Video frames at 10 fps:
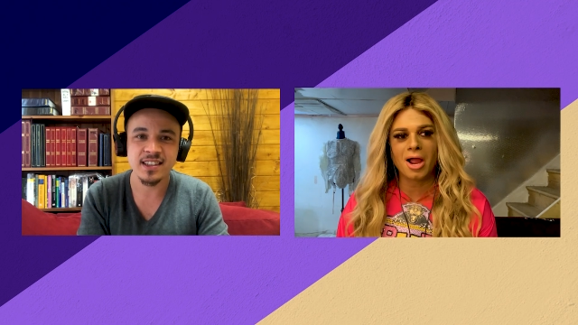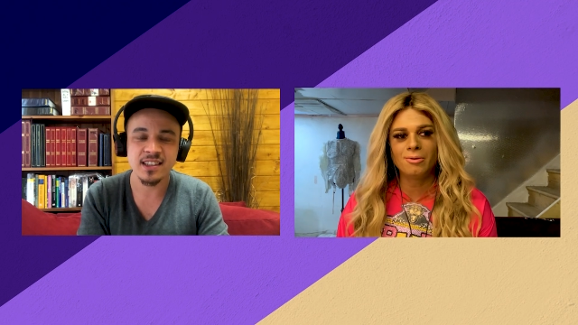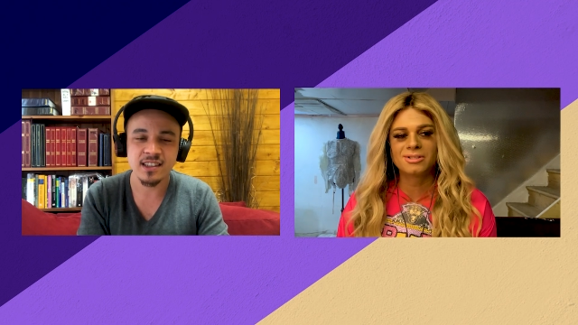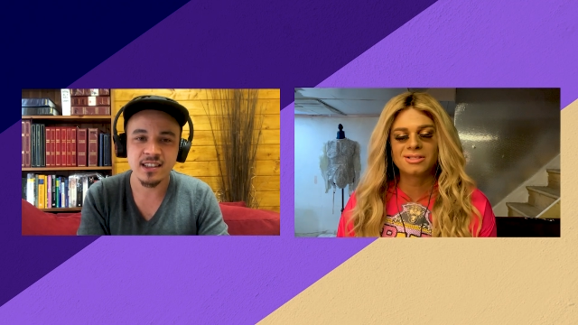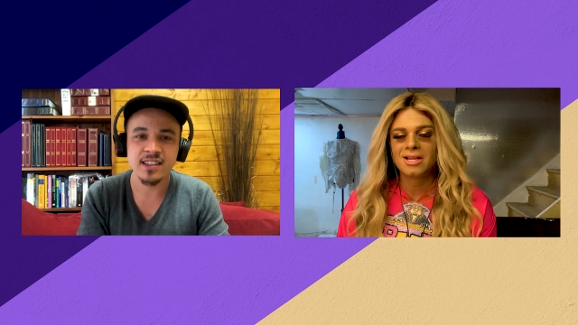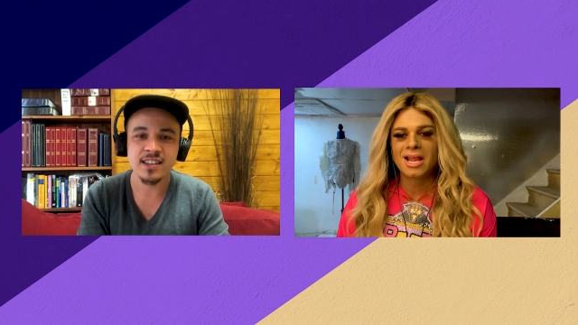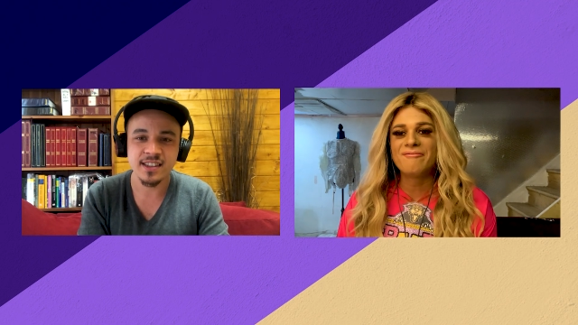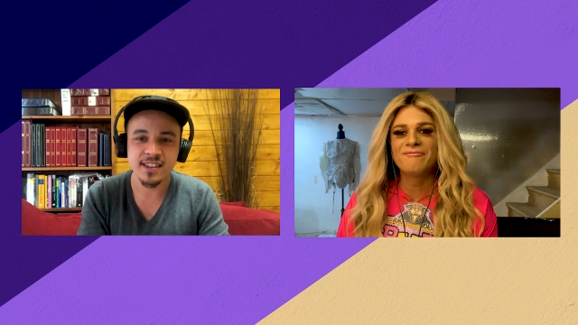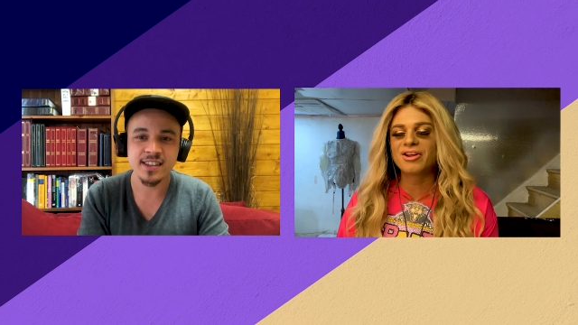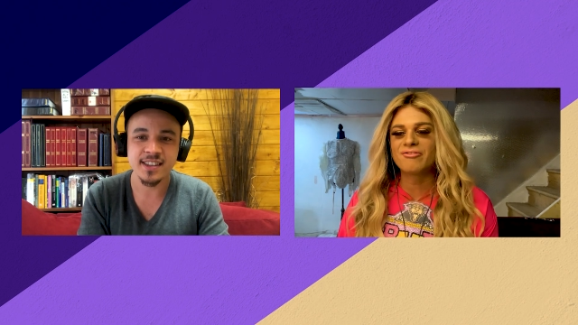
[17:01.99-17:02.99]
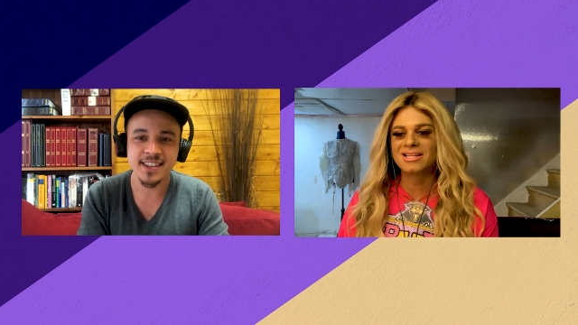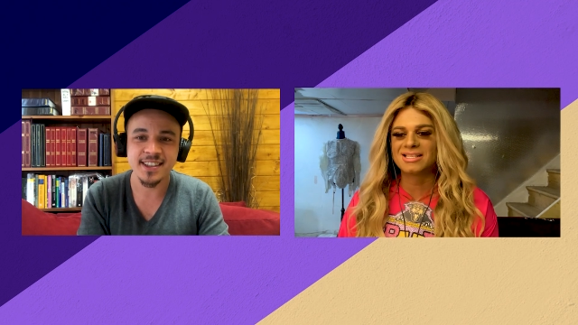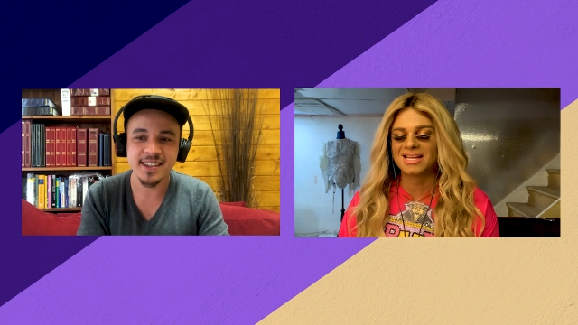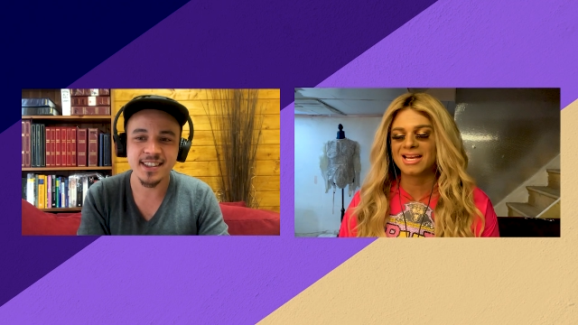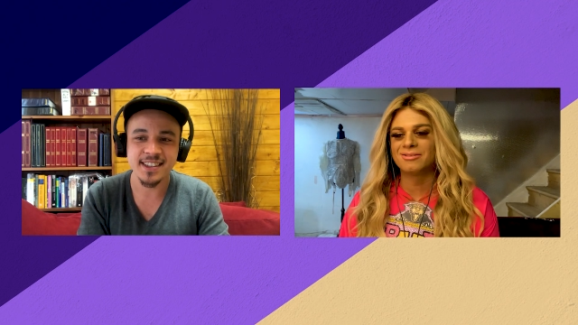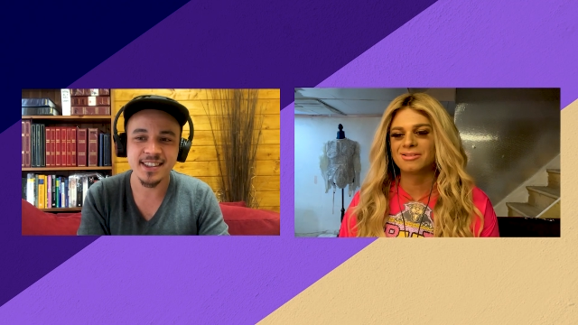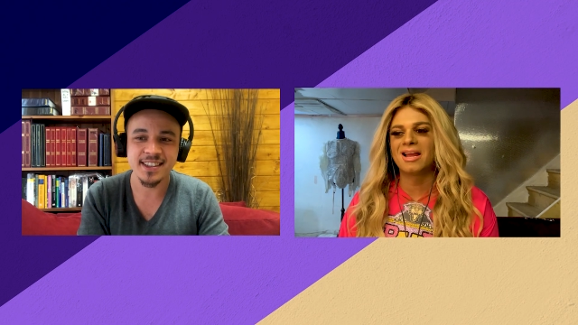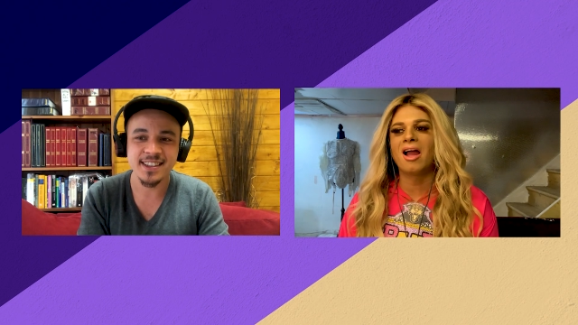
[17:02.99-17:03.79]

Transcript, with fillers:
Speaker 1: I was invigorated again. I was like,